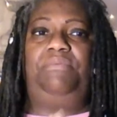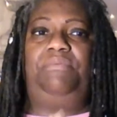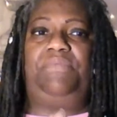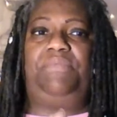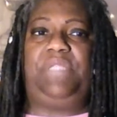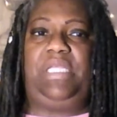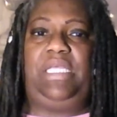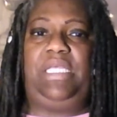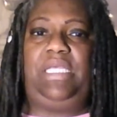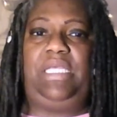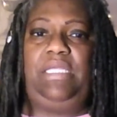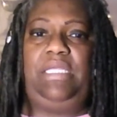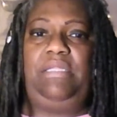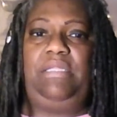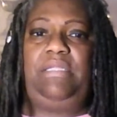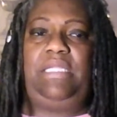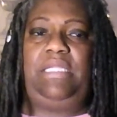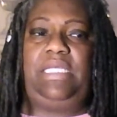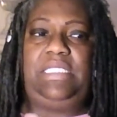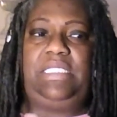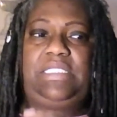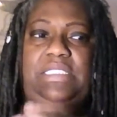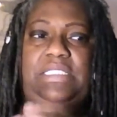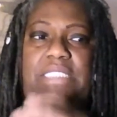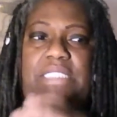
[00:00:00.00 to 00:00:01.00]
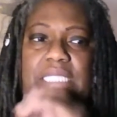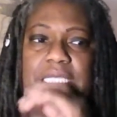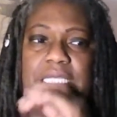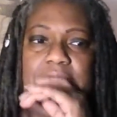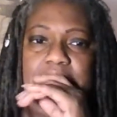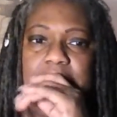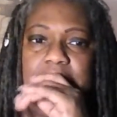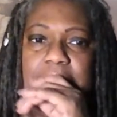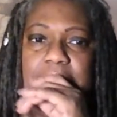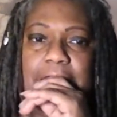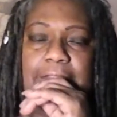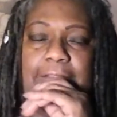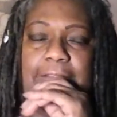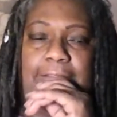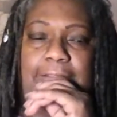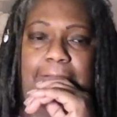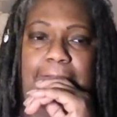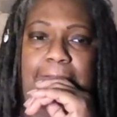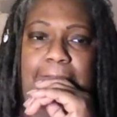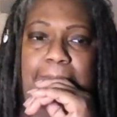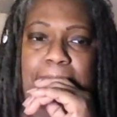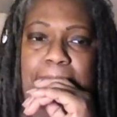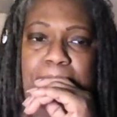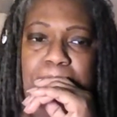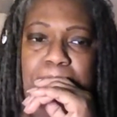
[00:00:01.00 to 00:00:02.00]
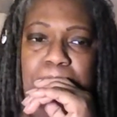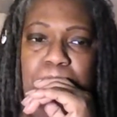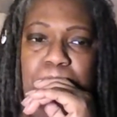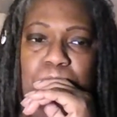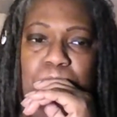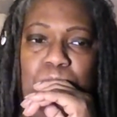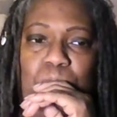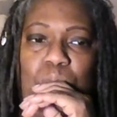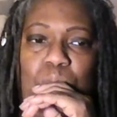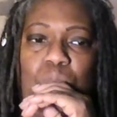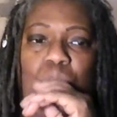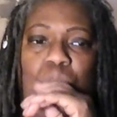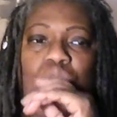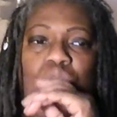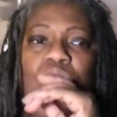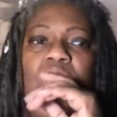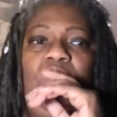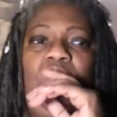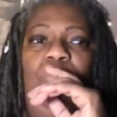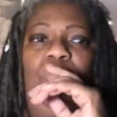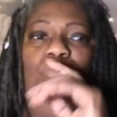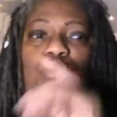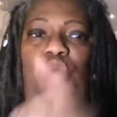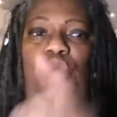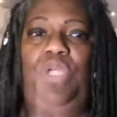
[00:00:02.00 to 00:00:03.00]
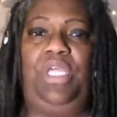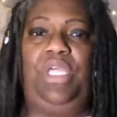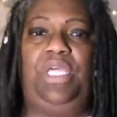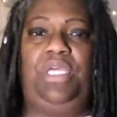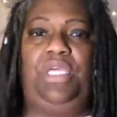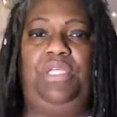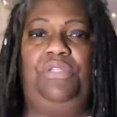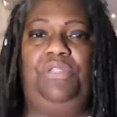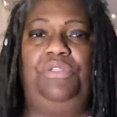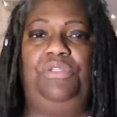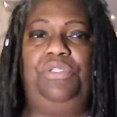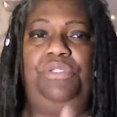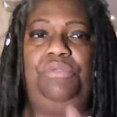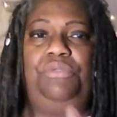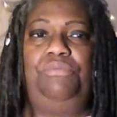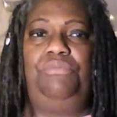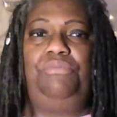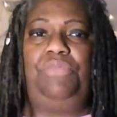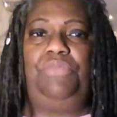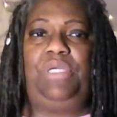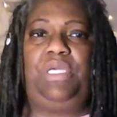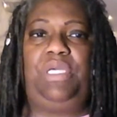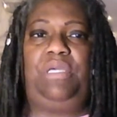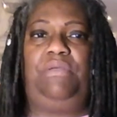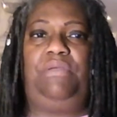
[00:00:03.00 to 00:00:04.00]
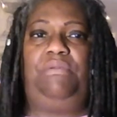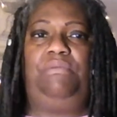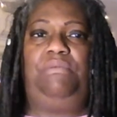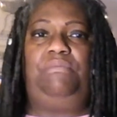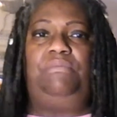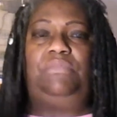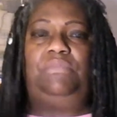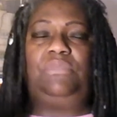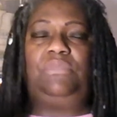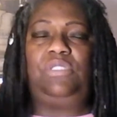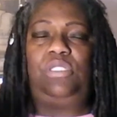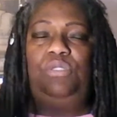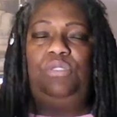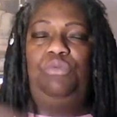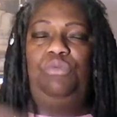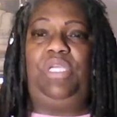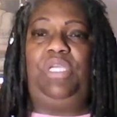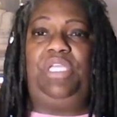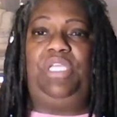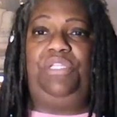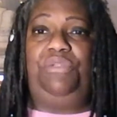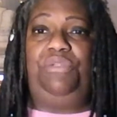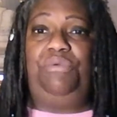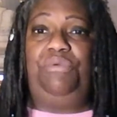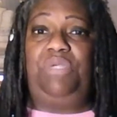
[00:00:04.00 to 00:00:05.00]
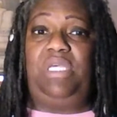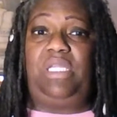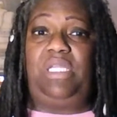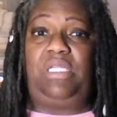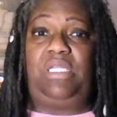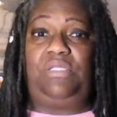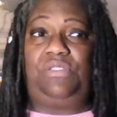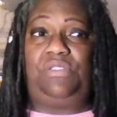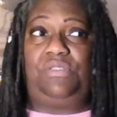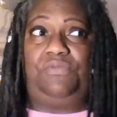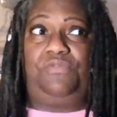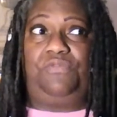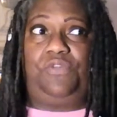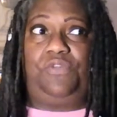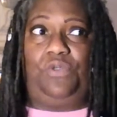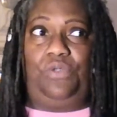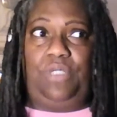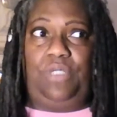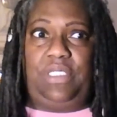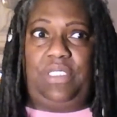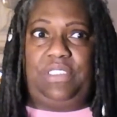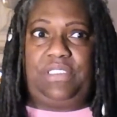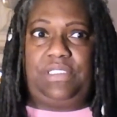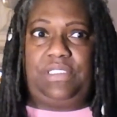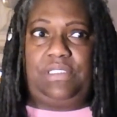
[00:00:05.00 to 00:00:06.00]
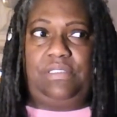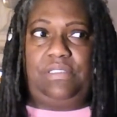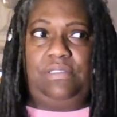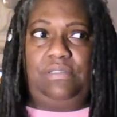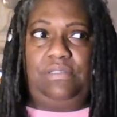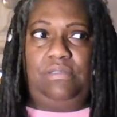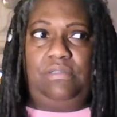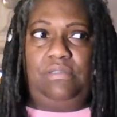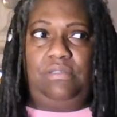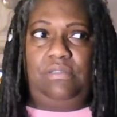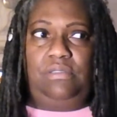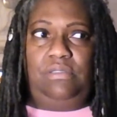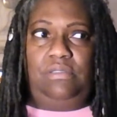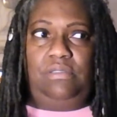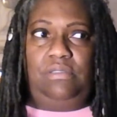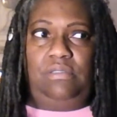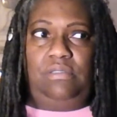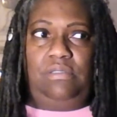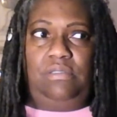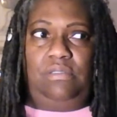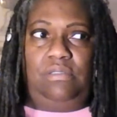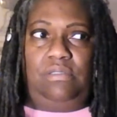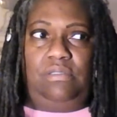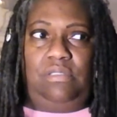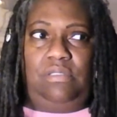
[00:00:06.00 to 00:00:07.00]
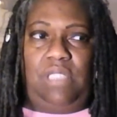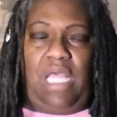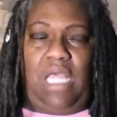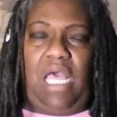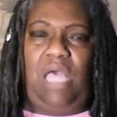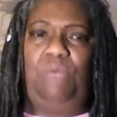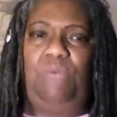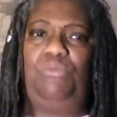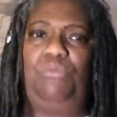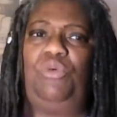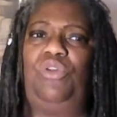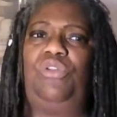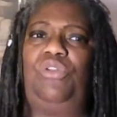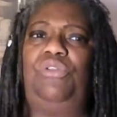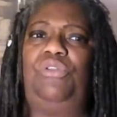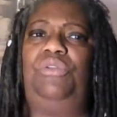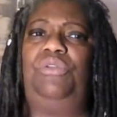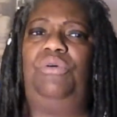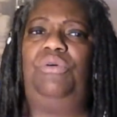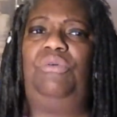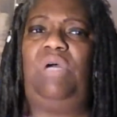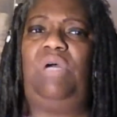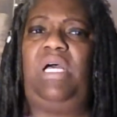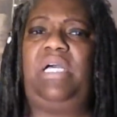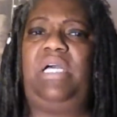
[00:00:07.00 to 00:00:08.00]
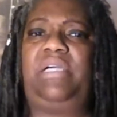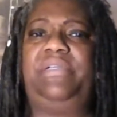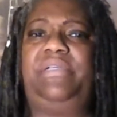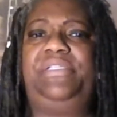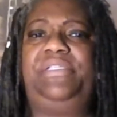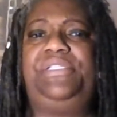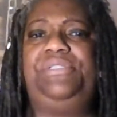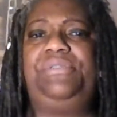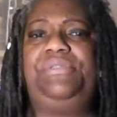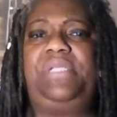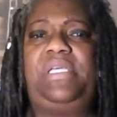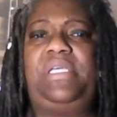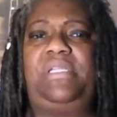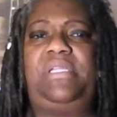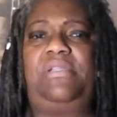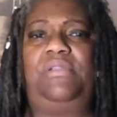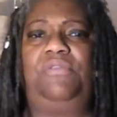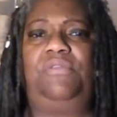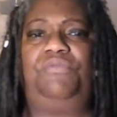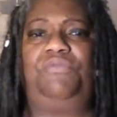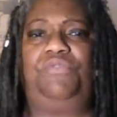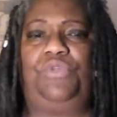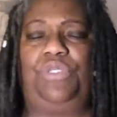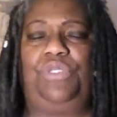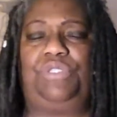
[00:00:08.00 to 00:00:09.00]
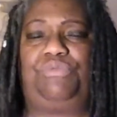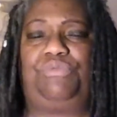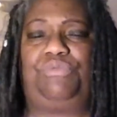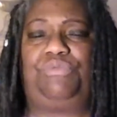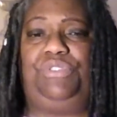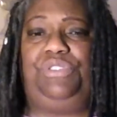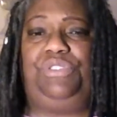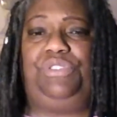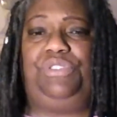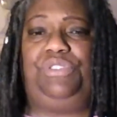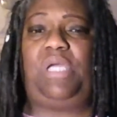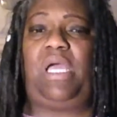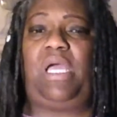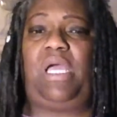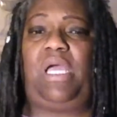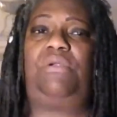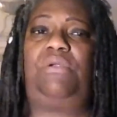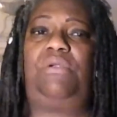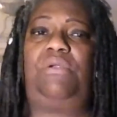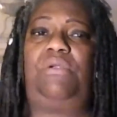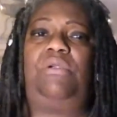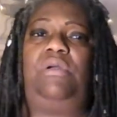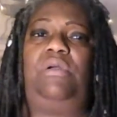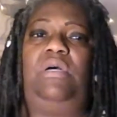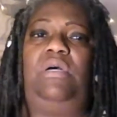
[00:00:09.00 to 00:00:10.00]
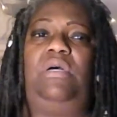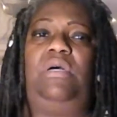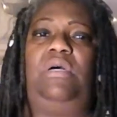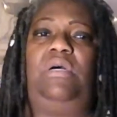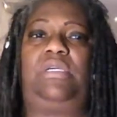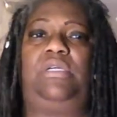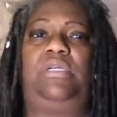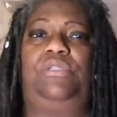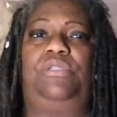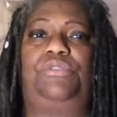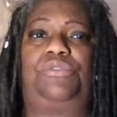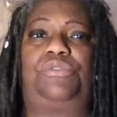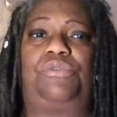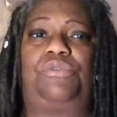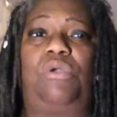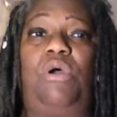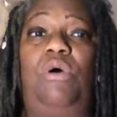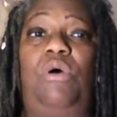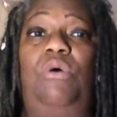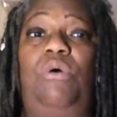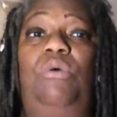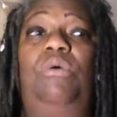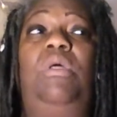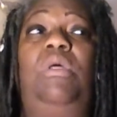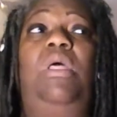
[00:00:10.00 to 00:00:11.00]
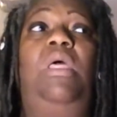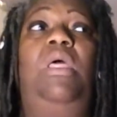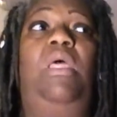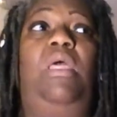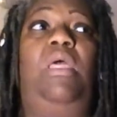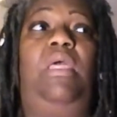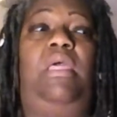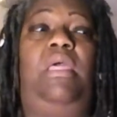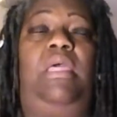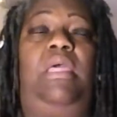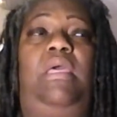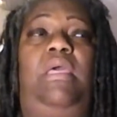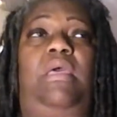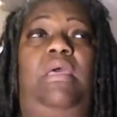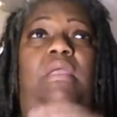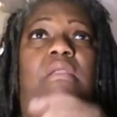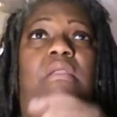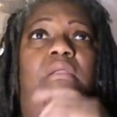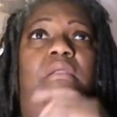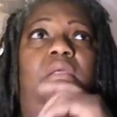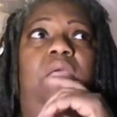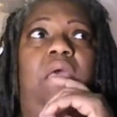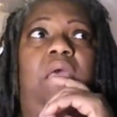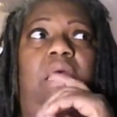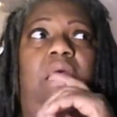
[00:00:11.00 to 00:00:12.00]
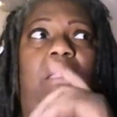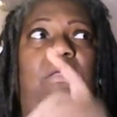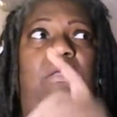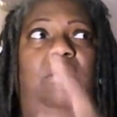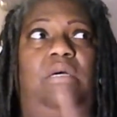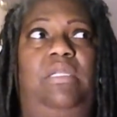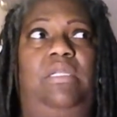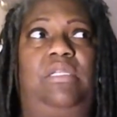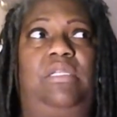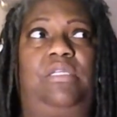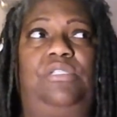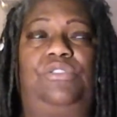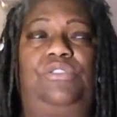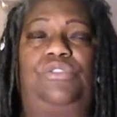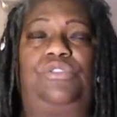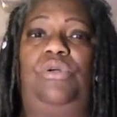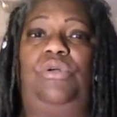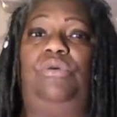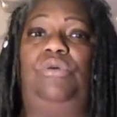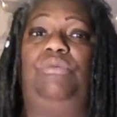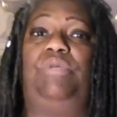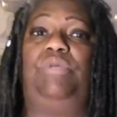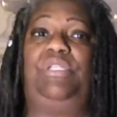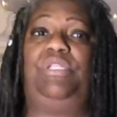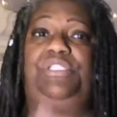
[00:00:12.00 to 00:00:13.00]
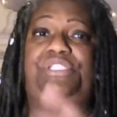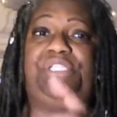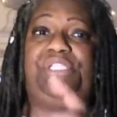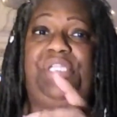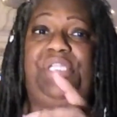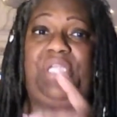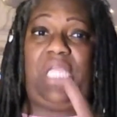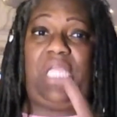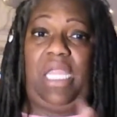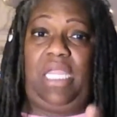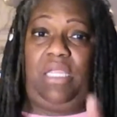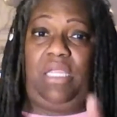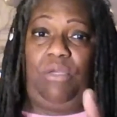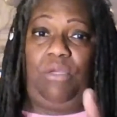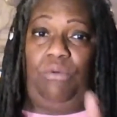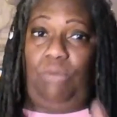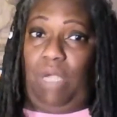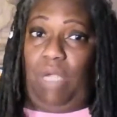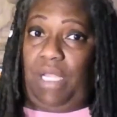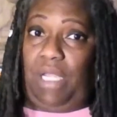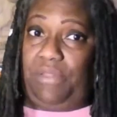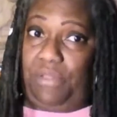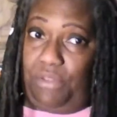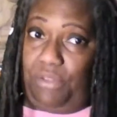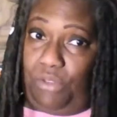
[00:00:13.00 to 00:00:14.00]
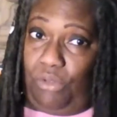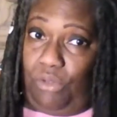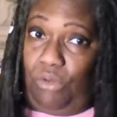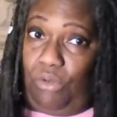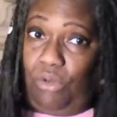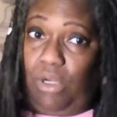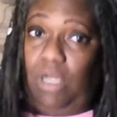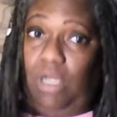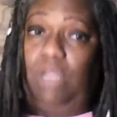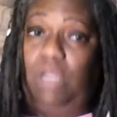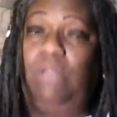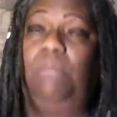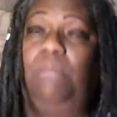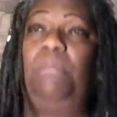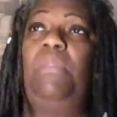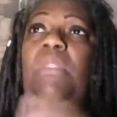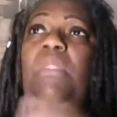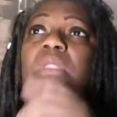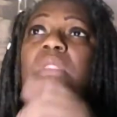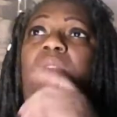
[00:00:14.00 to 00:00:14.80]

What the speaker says: Then they said that when you get a divorce, I want to know how could you get a divorce when you got her under control and got her under control and she can't go out the door.